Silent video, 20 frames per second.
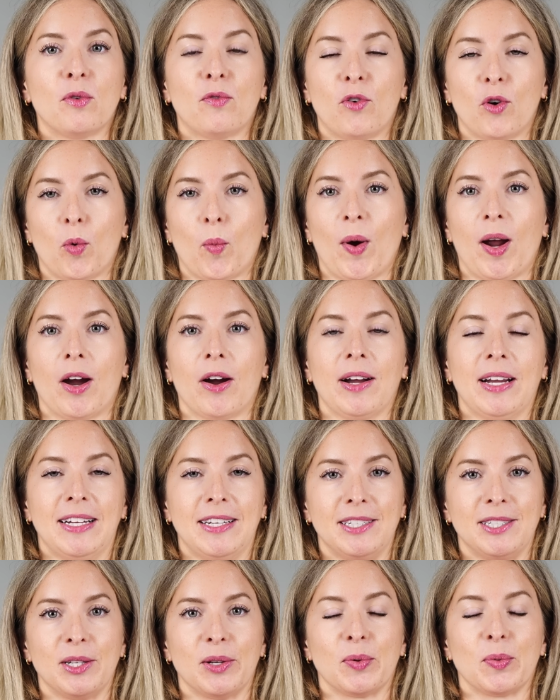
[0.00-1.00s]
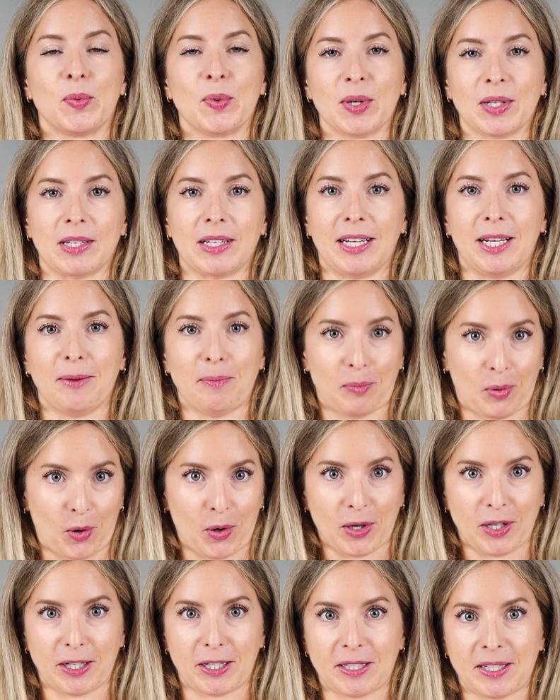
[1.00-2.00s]
footwear is really
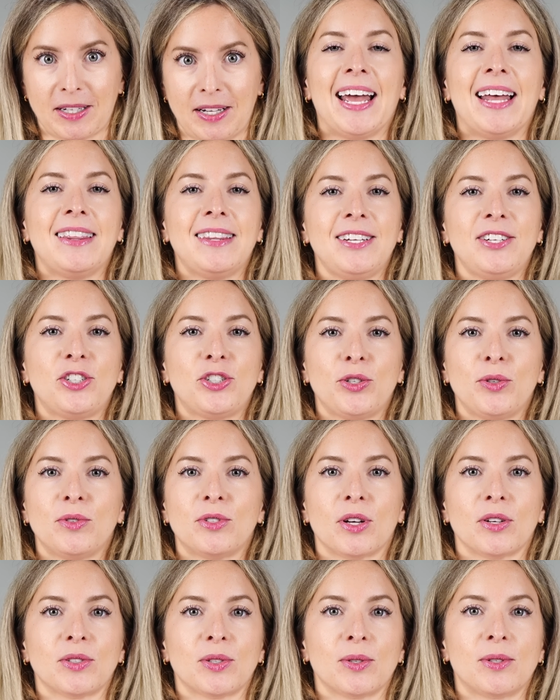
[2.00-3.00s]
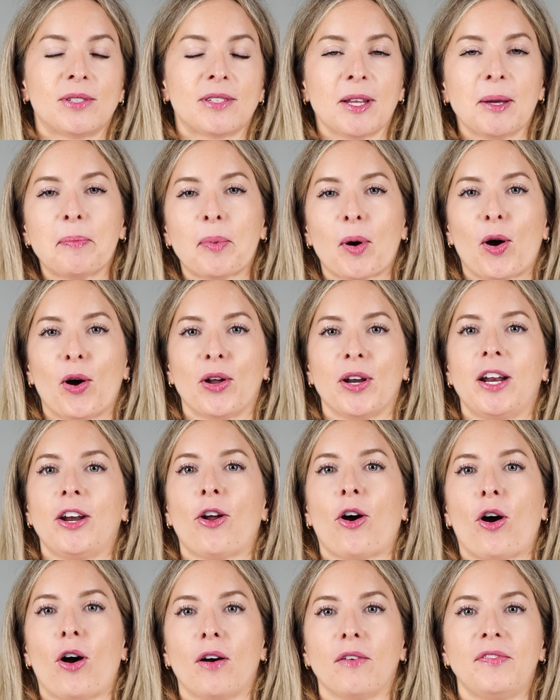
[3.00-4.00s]
important. And these shoes also slip on and
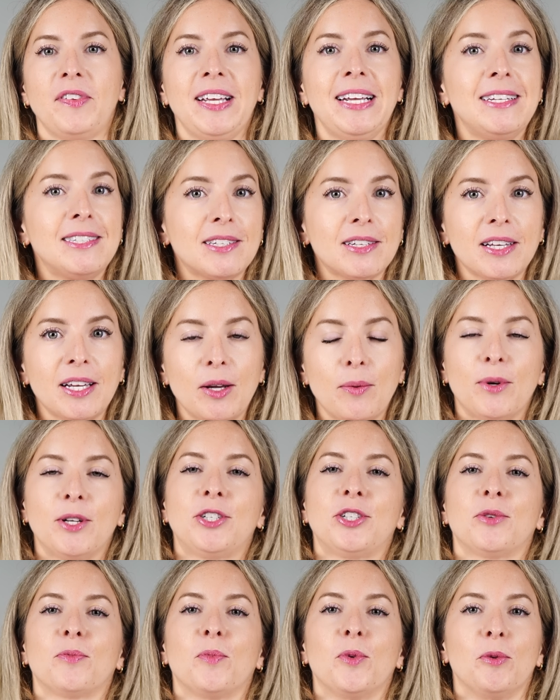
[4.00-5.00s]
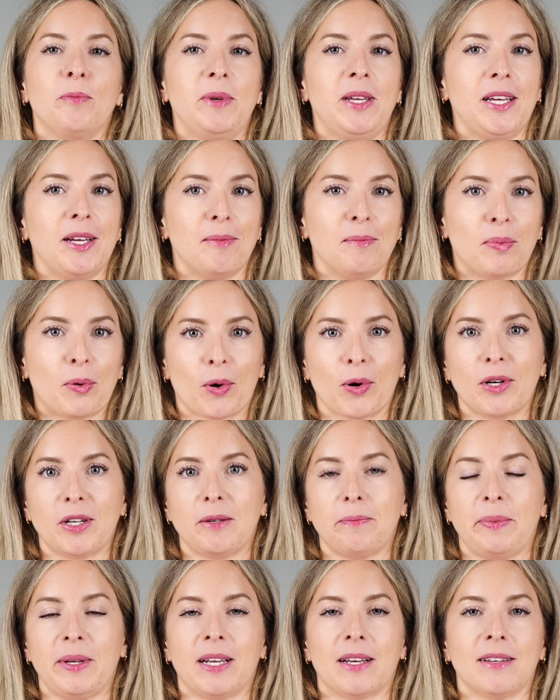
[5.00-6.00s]
off easily, which will be important
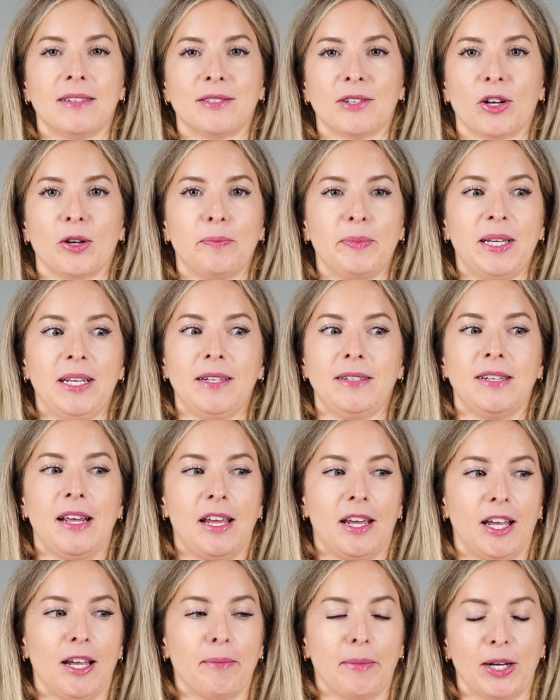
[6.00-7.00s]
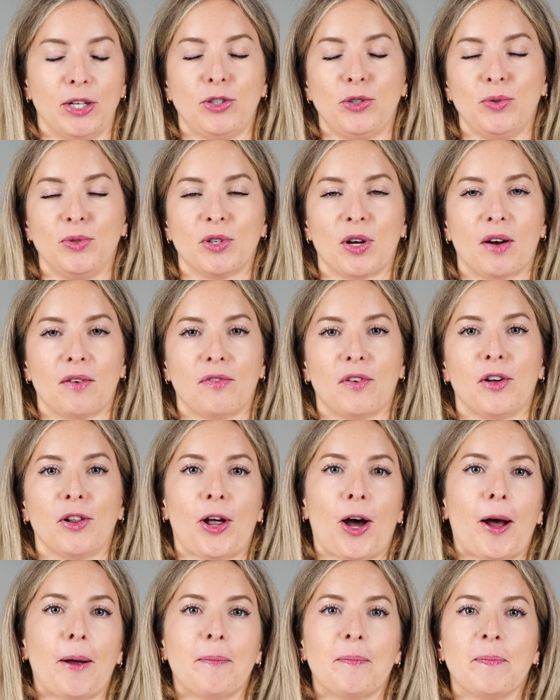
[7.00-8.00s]
because I'll be taking my shoes off a
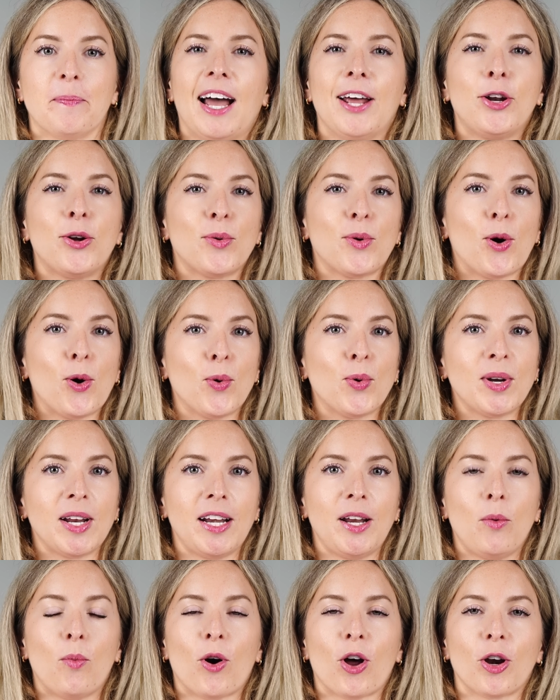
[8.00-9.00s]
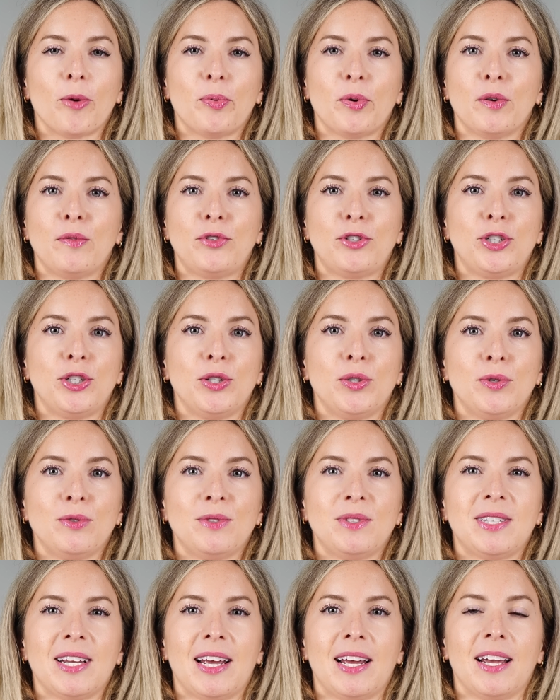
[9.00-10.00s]
lot. I don't own any waterproof
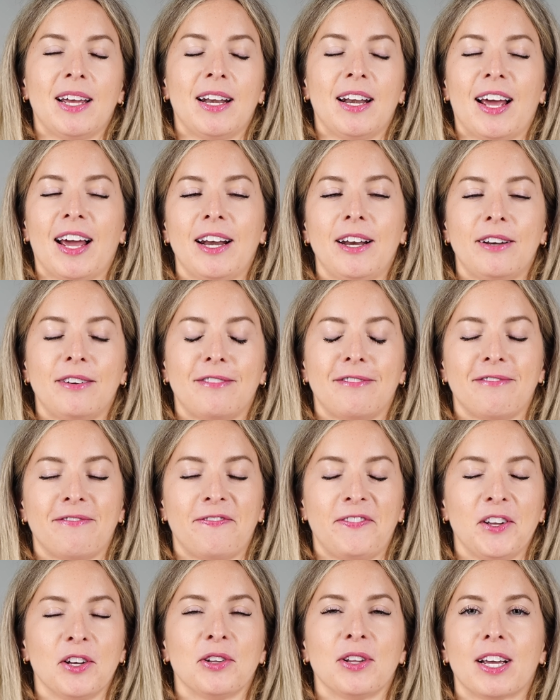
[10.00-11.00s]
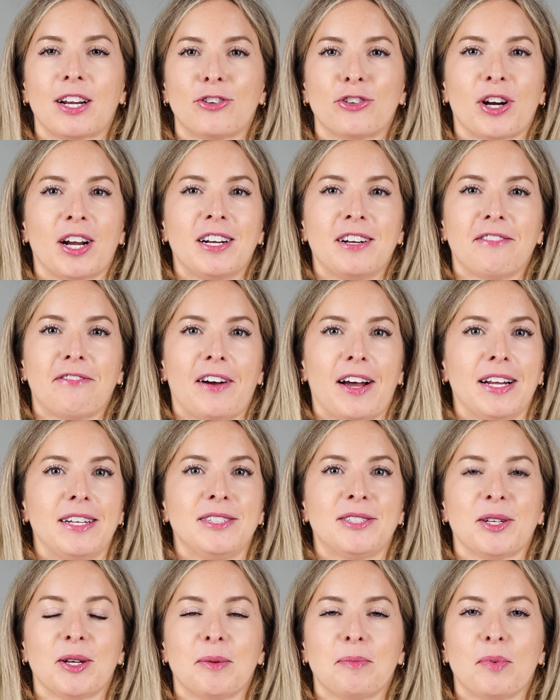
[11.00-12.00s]
shoes, and I didn't feel like trying to find
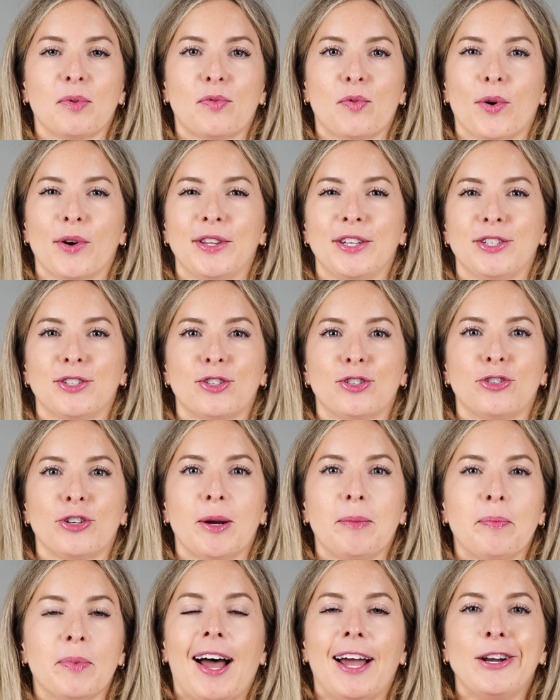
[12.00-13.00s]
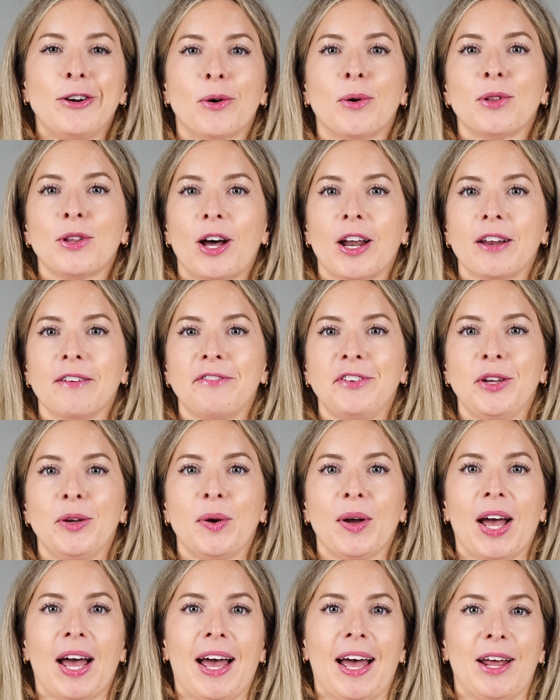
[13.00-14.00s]
some before this trip. I know a lot of
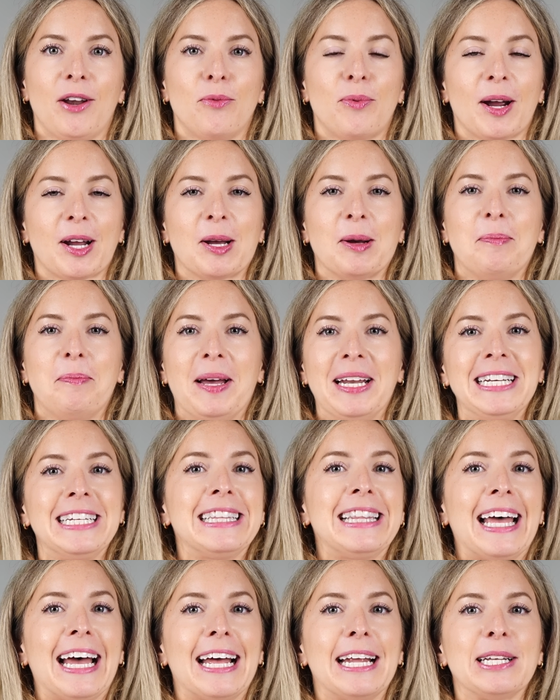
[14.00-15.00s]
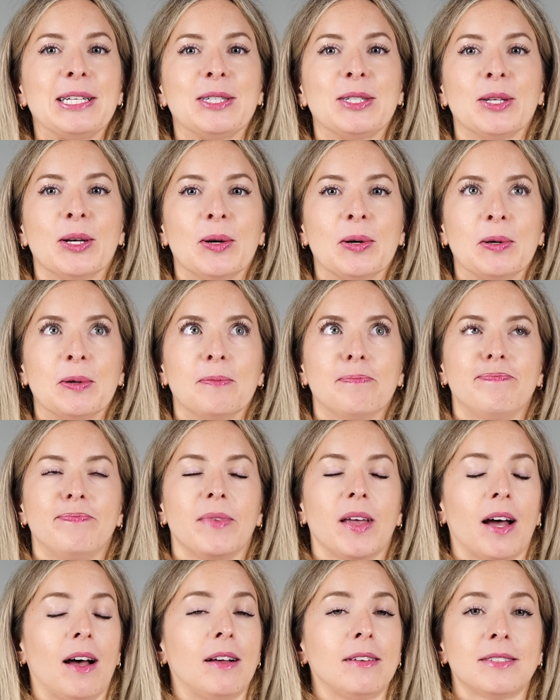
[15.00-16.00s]
you had recommended that, so
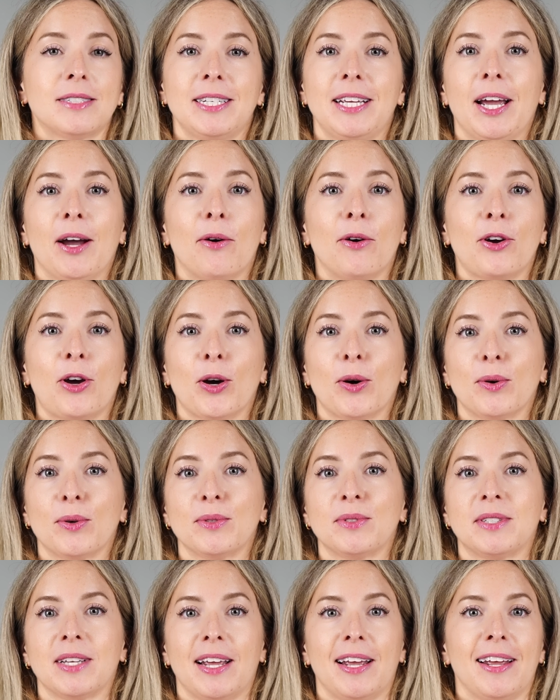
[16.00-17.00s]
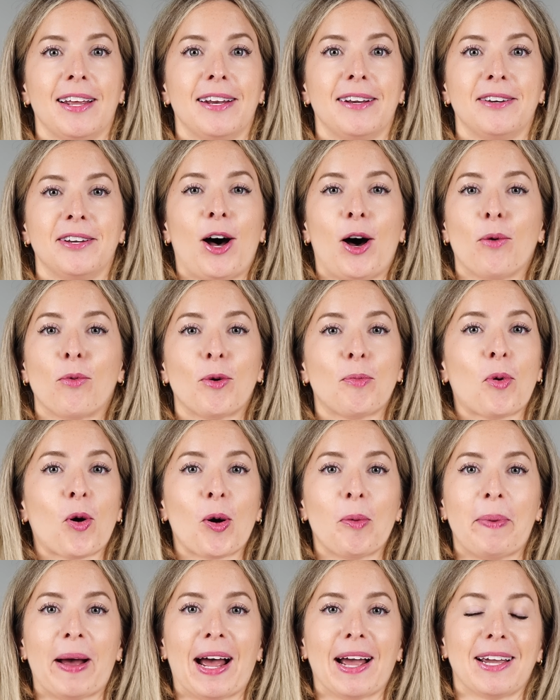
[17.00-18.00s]
I'll see how it goes and I'll
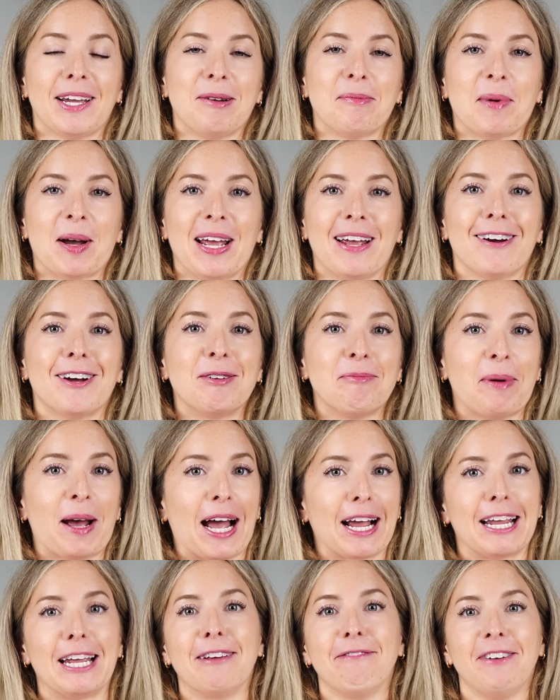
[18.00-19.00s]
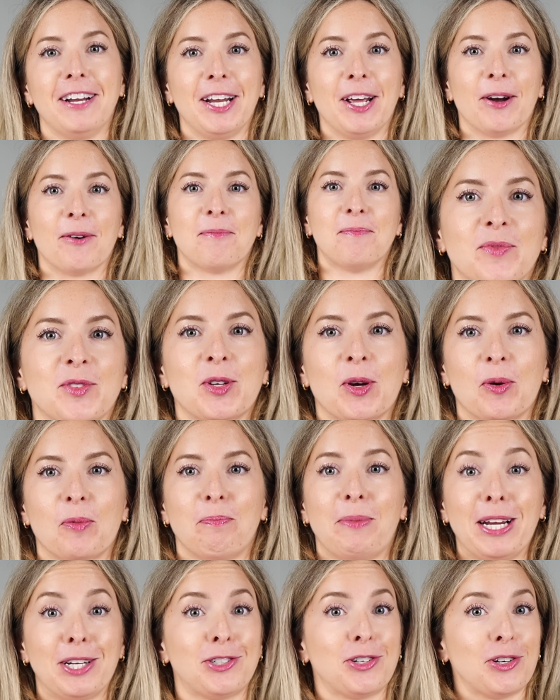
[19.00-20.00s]
report back in my unpacking video. So
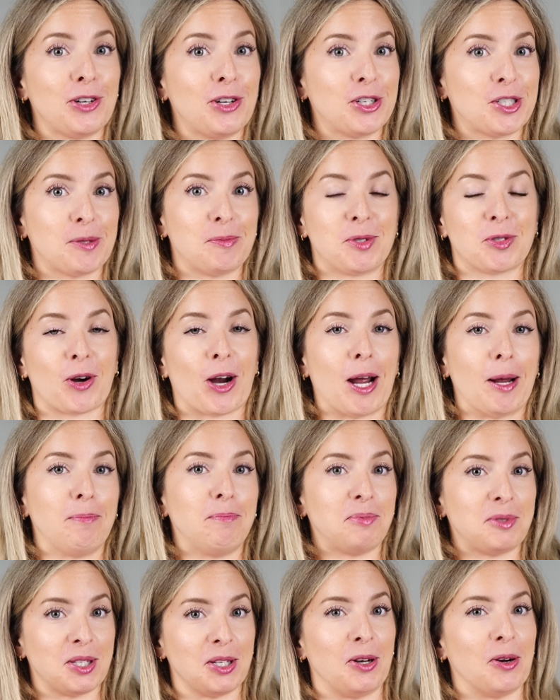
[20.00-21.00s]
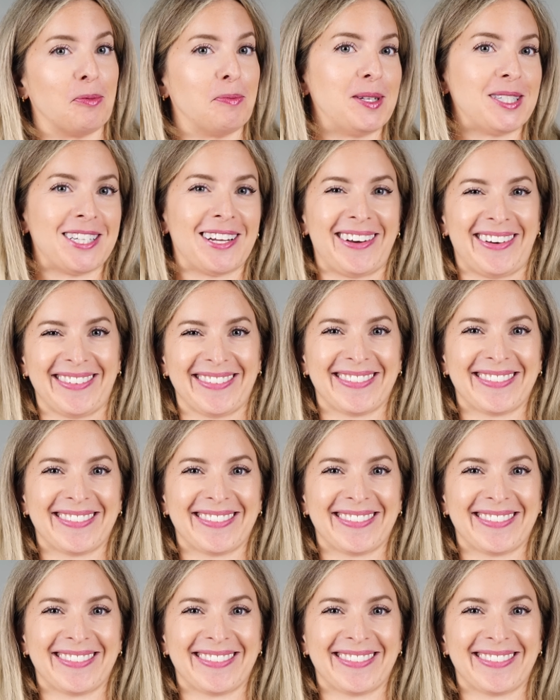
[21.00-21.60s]
make sure you're subscribed so you don't miss it.